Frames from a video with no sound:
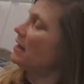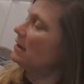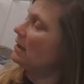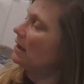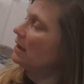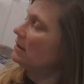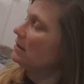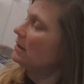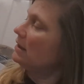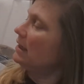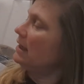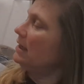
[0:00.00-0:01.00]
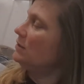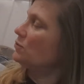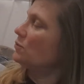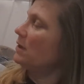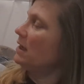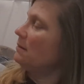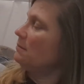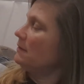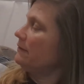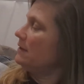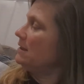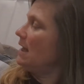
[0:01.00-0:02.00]
that night, he
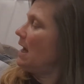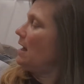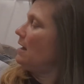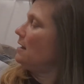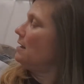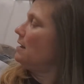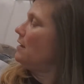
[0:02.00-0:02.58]
dreamed the day